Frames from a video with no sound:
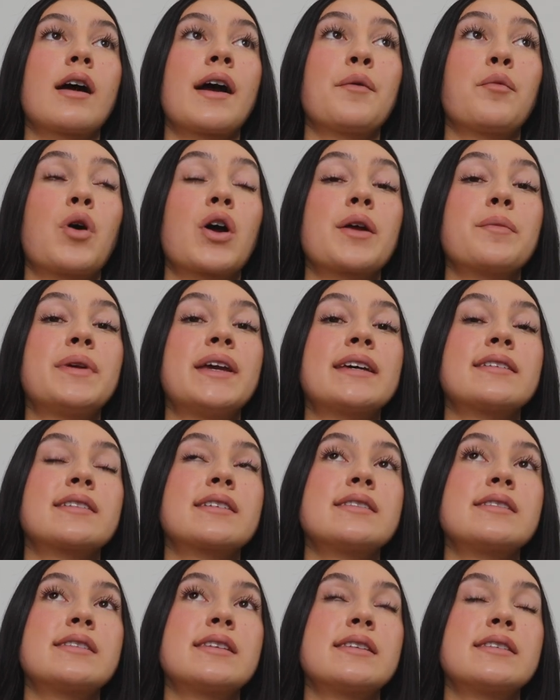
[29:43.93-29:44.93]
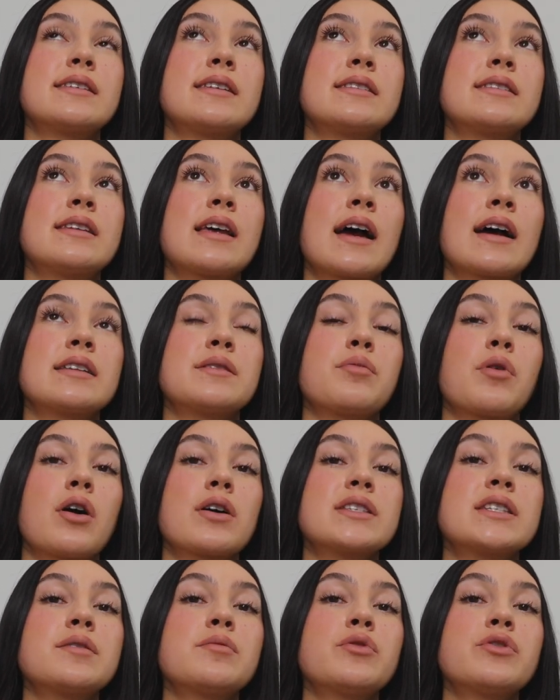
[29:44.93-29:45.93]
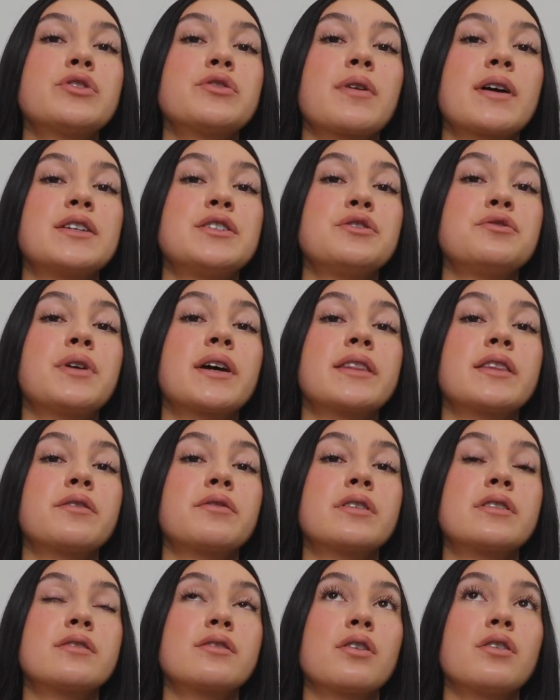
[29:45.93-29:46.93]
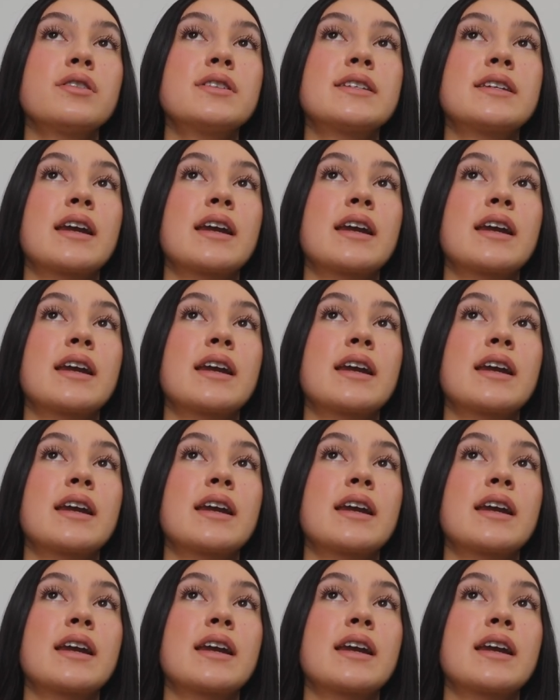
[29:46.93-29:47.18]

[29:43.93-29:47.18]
I want to be as consistent as possible so I do get the results.